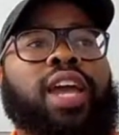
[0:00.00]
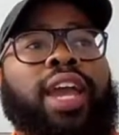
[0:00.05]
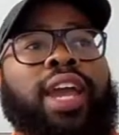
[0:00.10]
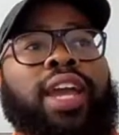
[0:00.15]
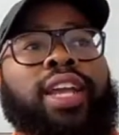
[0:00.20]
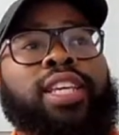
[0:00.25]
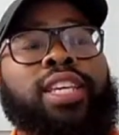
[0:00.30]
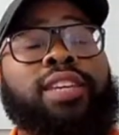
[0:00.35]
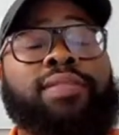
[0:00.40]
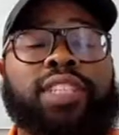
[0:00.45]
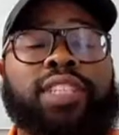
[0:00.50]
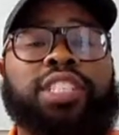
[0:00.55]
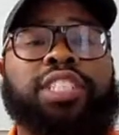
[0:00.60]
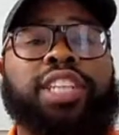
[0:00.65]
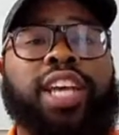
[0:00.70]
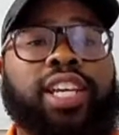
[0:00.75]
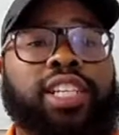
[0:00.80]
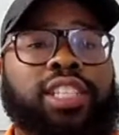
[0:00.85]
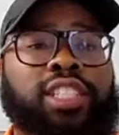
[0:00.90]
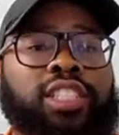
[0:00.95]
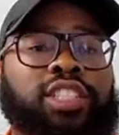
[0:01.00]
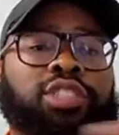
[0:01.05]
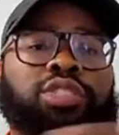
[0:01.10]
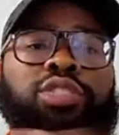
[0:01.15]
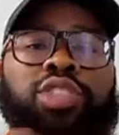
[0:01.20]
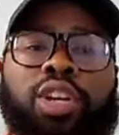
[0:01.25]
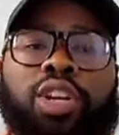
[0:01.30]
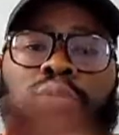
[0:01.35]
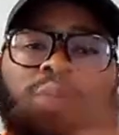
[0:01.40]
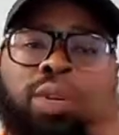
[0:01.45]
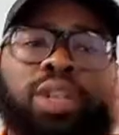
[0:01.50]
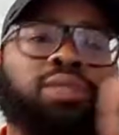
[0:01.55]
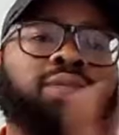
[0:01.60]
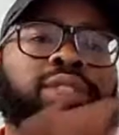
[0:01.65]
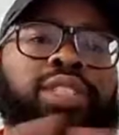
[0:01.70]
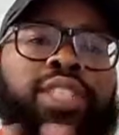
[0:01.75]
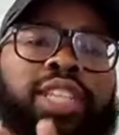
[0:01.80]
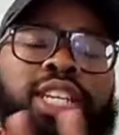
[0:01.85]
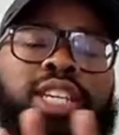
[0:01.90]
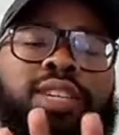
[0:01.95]
and even Chase, you don't want to
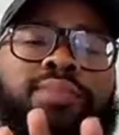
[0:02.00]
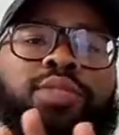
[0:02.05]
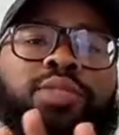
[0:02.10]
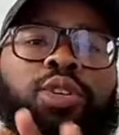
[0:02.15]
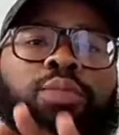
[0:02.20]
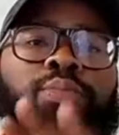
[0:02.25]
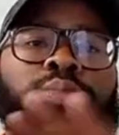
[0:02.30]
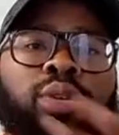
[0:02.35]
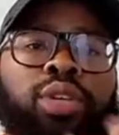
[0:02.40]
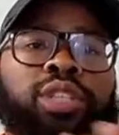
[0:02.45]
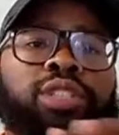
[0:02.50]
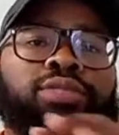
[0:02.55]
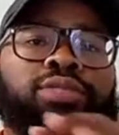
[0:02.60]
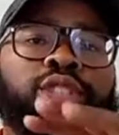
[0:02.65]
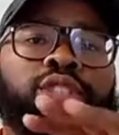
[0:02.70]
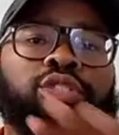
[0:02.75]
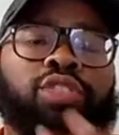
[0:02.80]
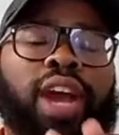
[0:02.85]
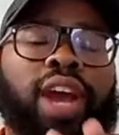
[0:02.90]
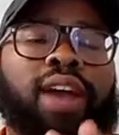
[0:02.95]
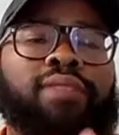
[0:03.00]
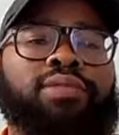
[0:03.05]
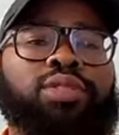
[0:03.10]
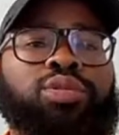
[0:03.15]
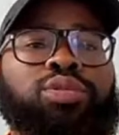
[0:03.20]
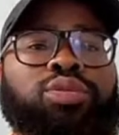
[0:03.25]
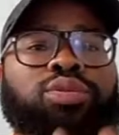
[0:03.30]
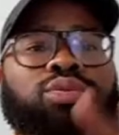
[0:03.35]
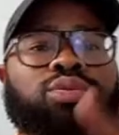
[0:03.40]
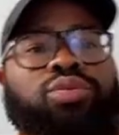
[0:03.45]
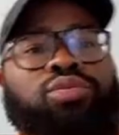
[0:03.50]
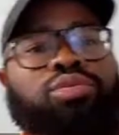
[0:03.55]
redeem your points for travel